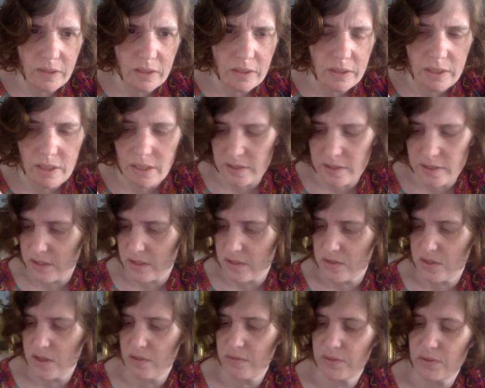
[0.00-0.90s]
Yes,
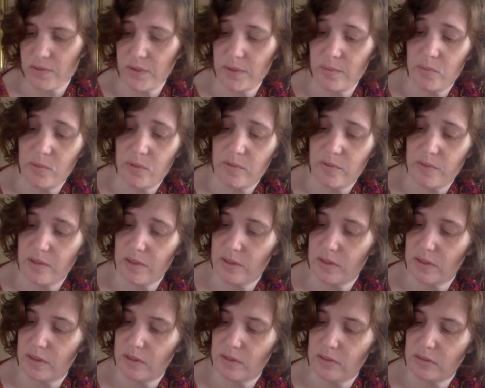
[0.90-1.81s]
because you have to remove
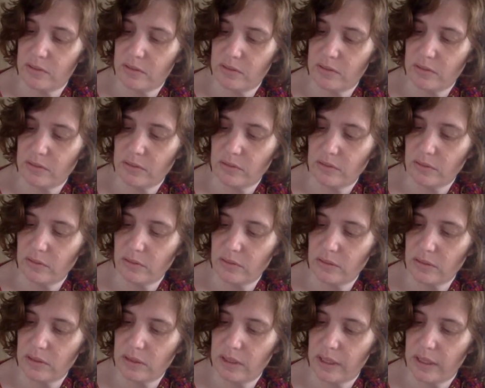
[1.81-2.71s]
the
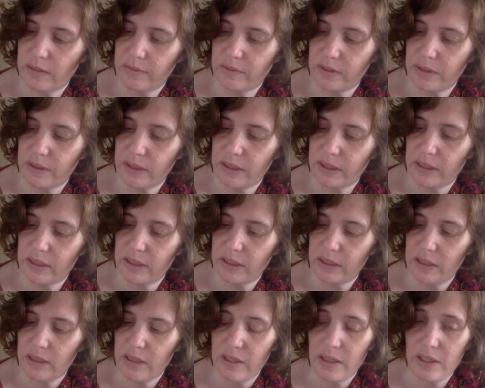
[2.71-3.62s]
cover,
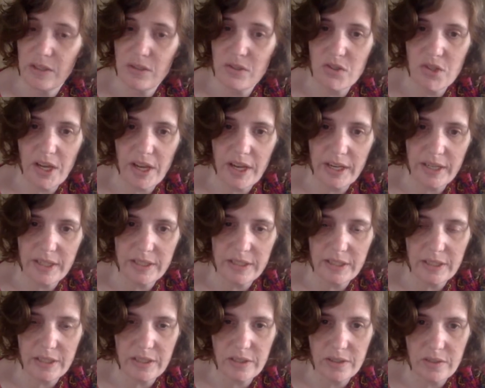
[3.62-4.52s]
inject,
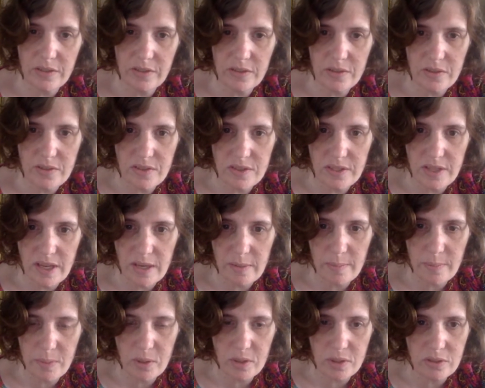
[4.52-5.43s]
stay
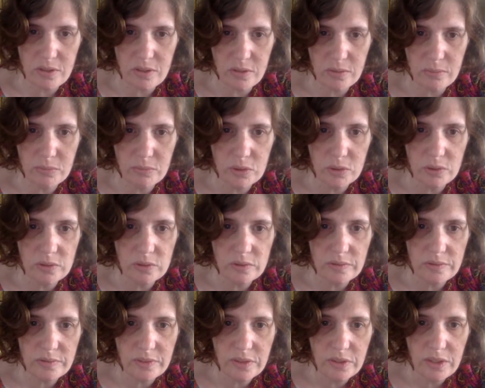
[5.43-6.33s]
put, don't
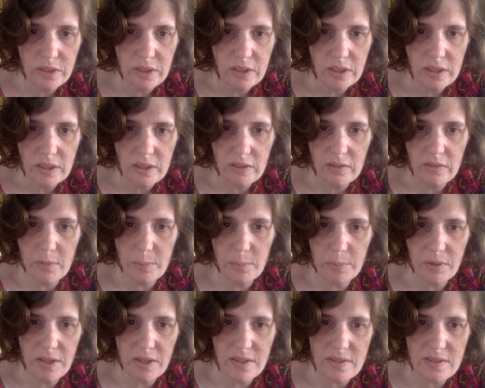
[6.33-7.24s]
move.
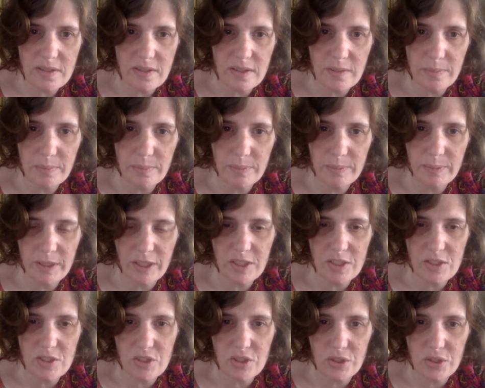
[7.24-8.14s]
Depress the
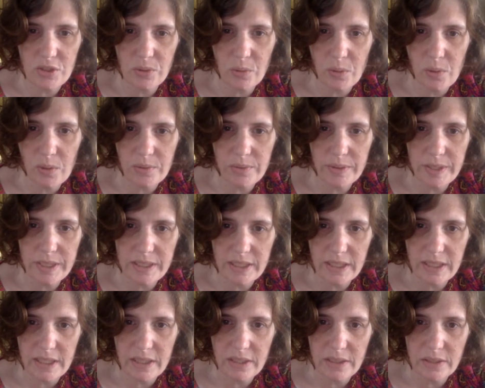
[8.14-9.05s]
plunger all the way
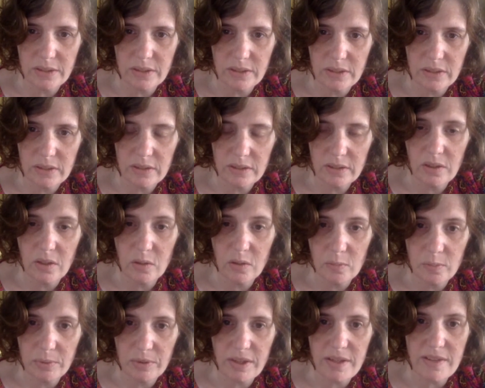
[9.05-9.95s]
down.
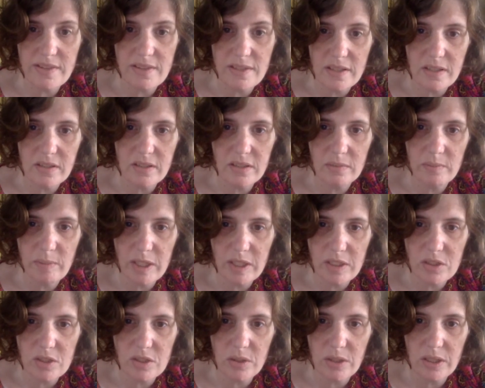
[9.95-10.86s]
No, press it to make
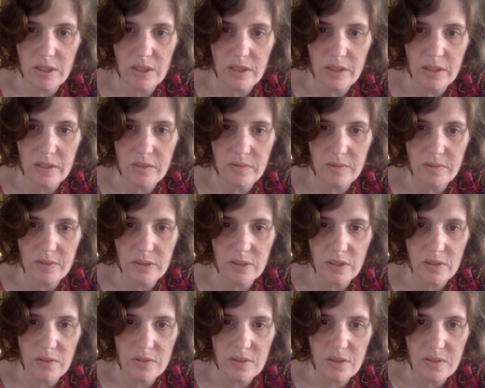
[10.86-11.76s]
sure that the full
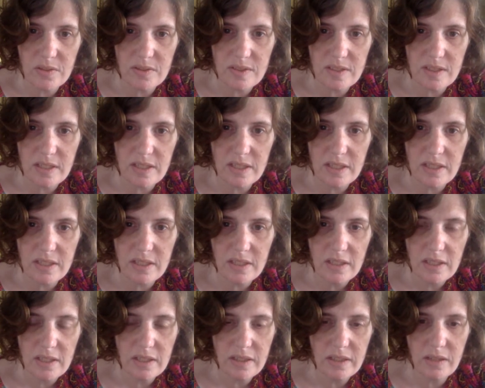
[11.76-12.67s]
dose goes in.
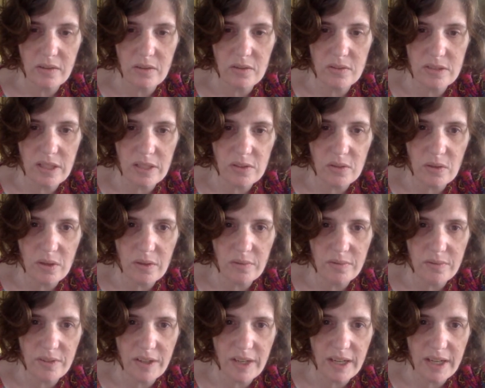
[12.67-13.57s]
They don't tell you how
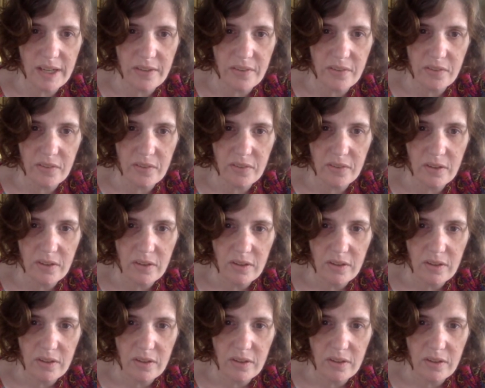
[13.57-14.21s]
fast.